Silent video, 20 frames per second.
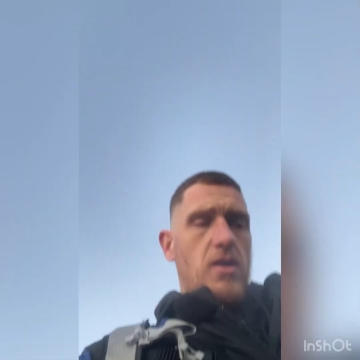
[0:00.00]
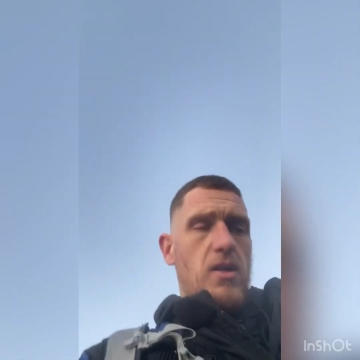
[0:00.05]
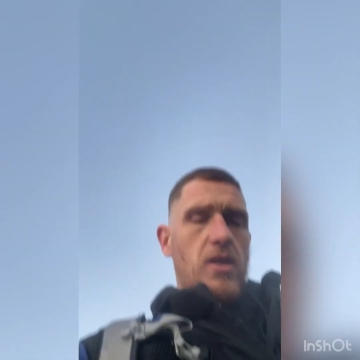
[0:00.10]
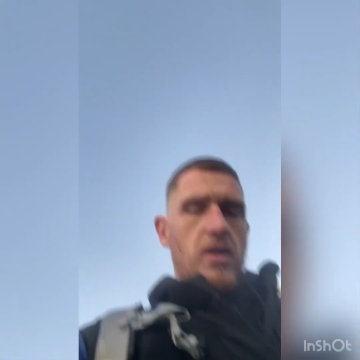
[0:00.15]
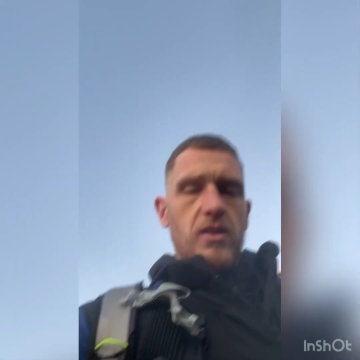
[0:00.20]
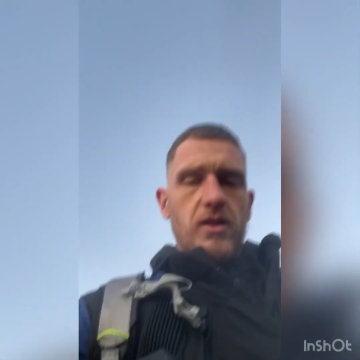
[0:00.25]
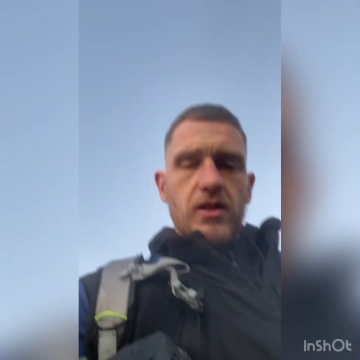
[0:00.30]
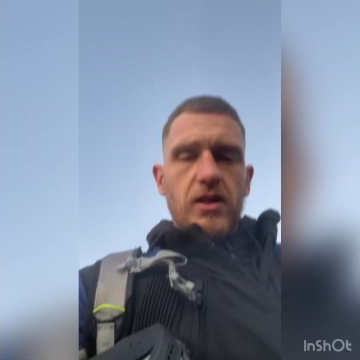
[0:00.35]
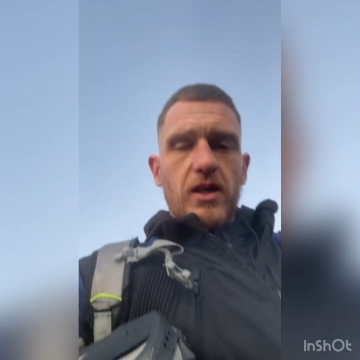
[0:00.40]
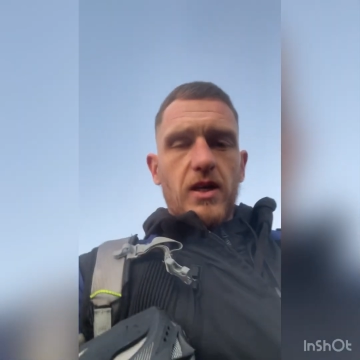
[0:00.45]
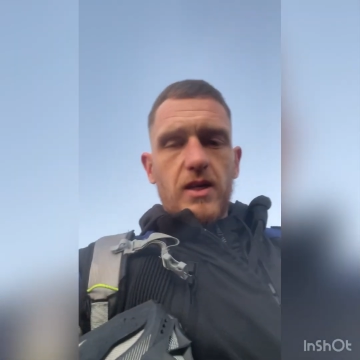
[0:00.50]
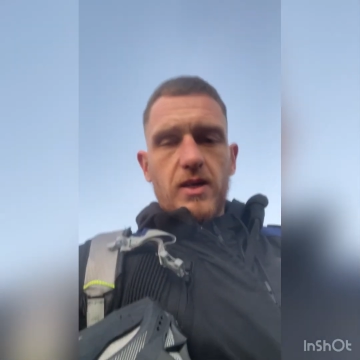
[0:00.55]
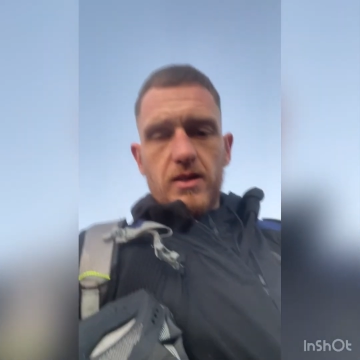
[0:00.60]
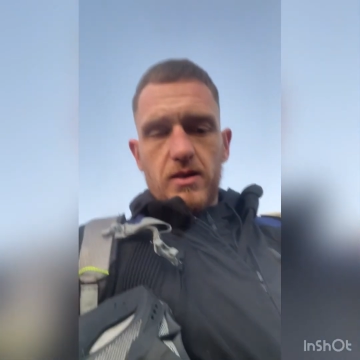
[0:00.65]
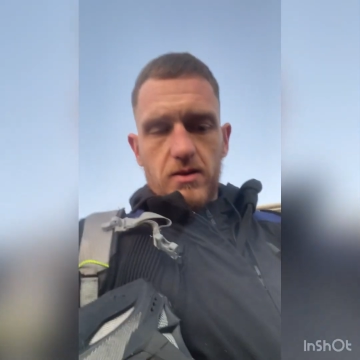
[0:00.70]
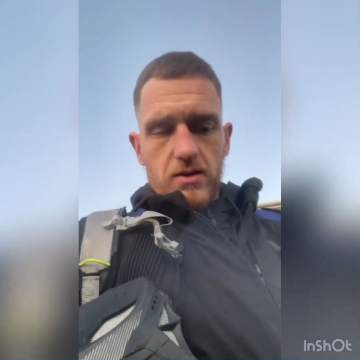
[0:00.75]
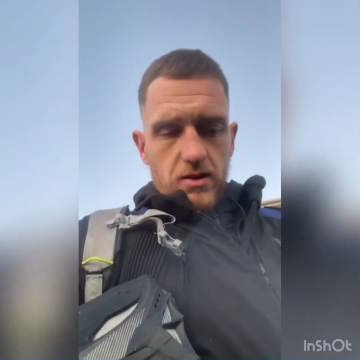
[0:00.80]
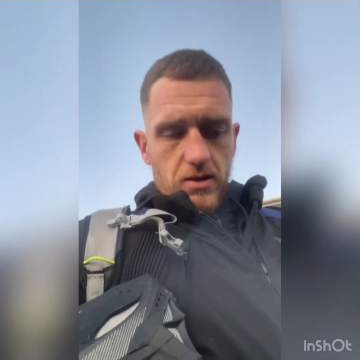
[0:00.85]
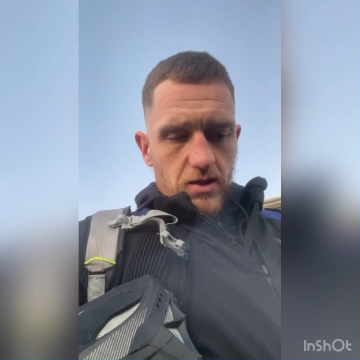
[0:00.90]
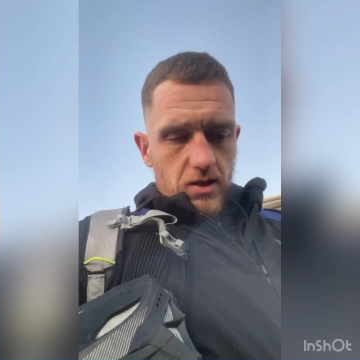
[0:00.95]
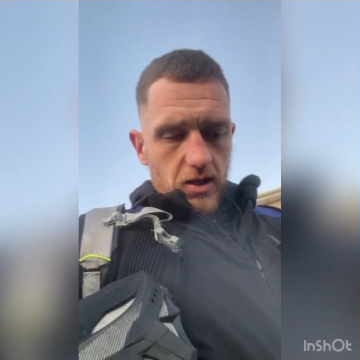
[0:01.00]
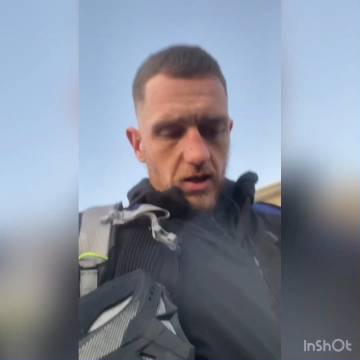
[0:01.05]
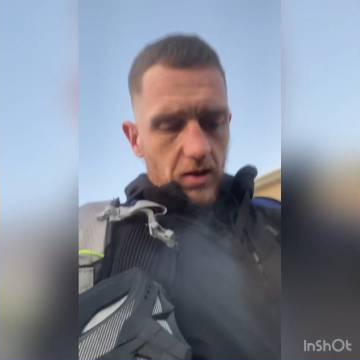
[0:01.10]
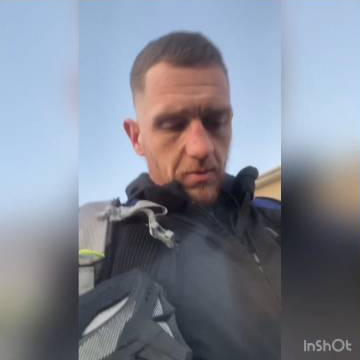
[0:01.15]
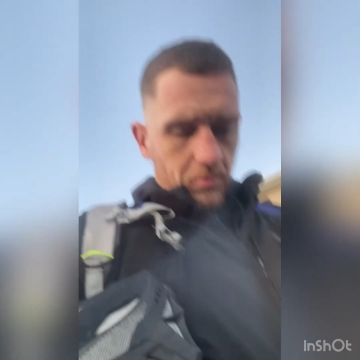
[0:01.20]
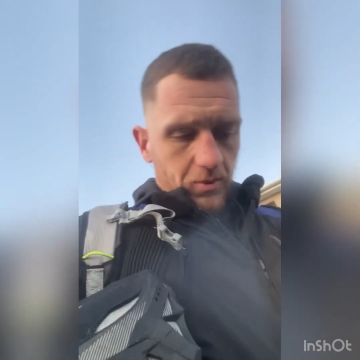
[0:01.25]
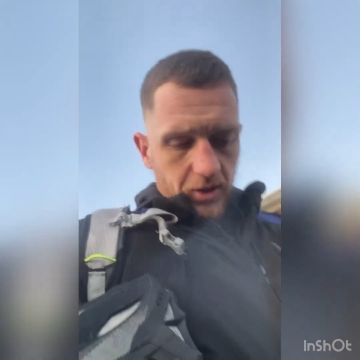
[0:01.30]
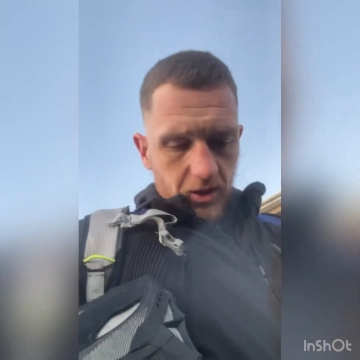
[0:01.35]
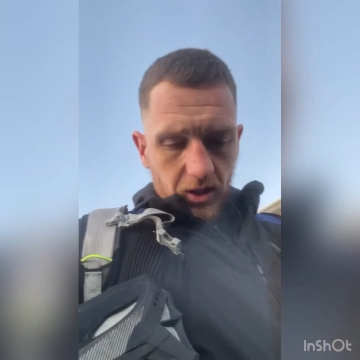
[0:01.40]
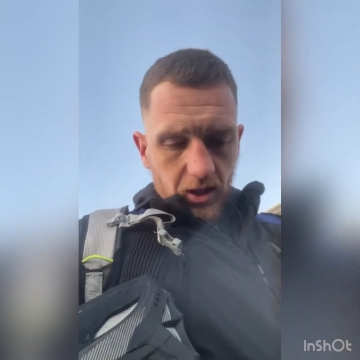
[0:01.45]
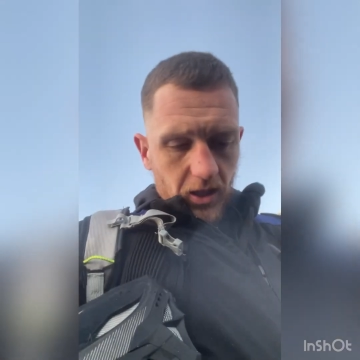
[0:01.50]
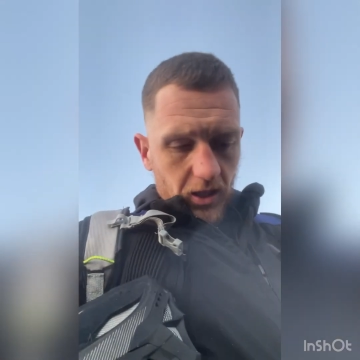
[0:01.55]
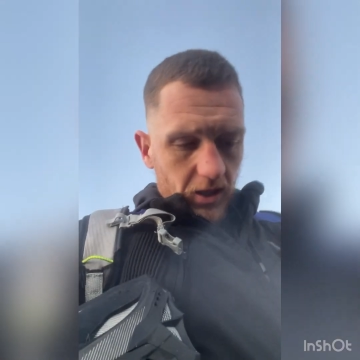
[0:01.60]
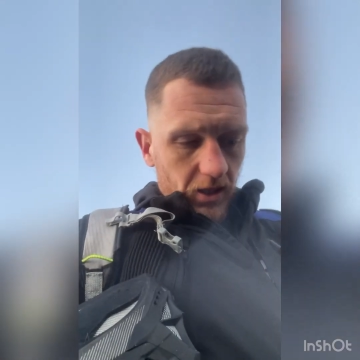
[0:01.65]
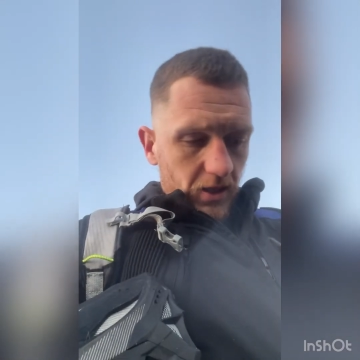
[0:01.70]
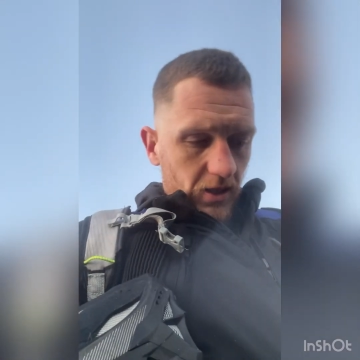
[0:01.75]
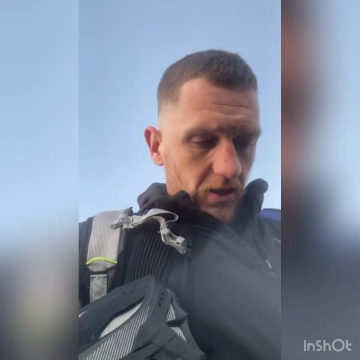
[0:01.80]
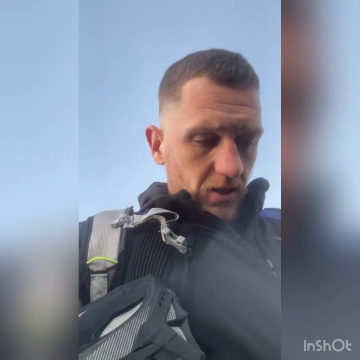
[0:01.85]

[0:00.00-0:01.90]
It's a Aprila